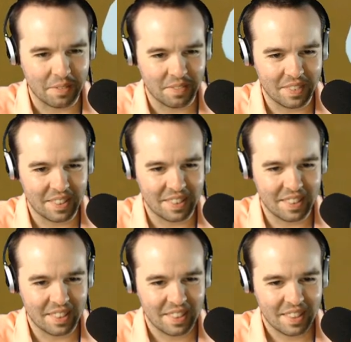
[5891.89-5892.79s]
You gotta go the other
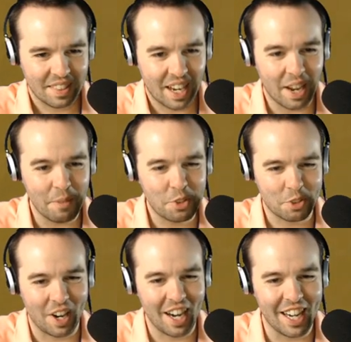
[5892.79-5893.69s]
way. I'm
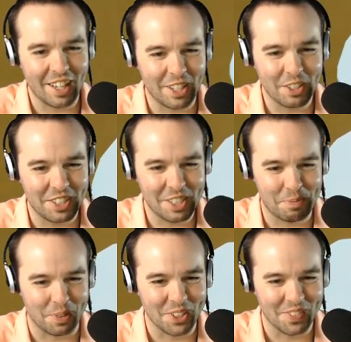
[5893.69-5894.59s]
trying. You
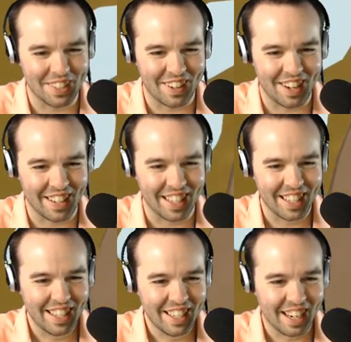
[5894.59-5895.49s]
just pulled me around it.
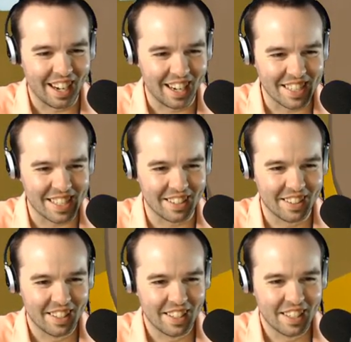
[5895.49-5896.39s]
Alright, so...
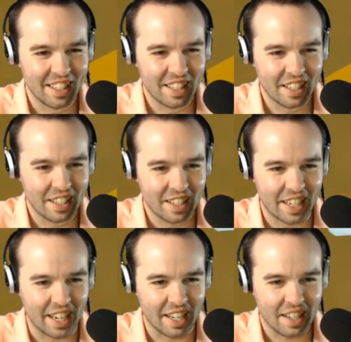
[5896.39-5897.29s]
Okay.